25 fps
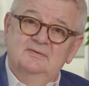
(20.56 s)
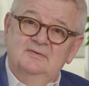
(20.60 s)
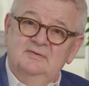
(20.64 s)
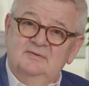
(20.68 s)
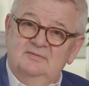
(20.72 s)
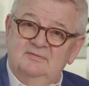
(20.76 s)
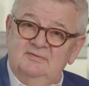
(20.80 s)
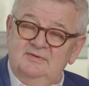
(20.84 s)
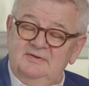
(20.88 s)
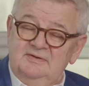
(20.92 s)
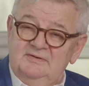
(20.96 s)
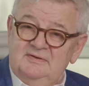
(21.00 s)
the
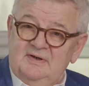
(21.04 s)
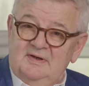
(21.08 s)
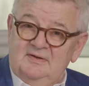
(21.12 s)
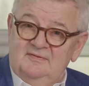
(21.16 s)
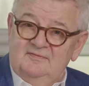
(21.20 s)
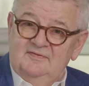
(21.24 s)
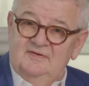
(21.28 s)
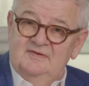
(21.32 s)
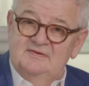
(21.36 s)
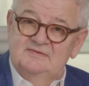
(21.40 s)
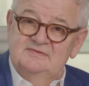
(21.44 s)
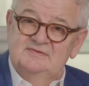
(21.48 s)

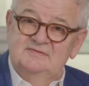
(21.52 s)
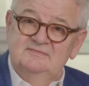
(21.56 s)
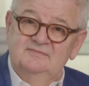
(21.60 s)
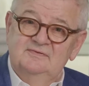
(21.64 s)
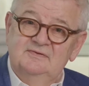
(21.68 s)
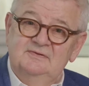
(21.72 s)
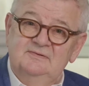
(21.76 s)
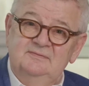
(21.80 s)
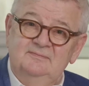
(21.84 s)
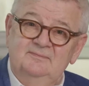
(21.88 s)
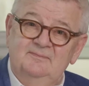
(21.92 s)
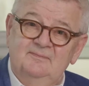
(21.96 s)
GreenTech
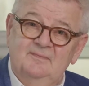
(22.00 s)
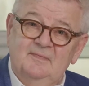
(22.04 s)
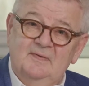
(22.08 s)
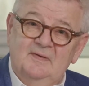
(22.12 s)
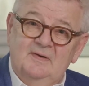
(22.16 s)
Festival.